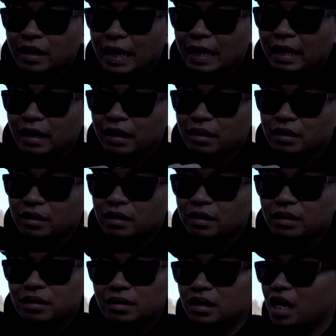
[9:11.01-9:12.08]
And
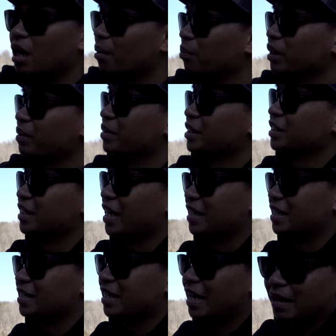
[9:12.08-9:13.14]
the knob pretty much stayed
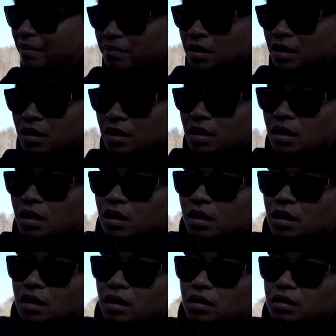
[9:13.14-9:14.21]
the same
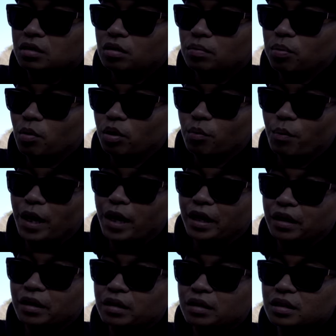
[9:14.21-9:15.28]
to the point
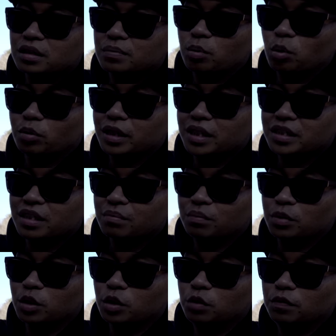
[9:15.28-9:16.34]
where the spool doesn't
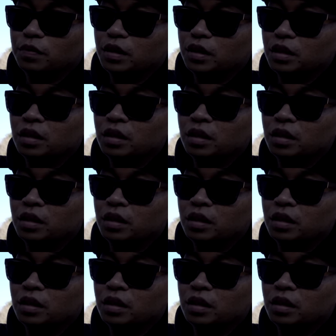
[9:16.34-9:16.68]
move.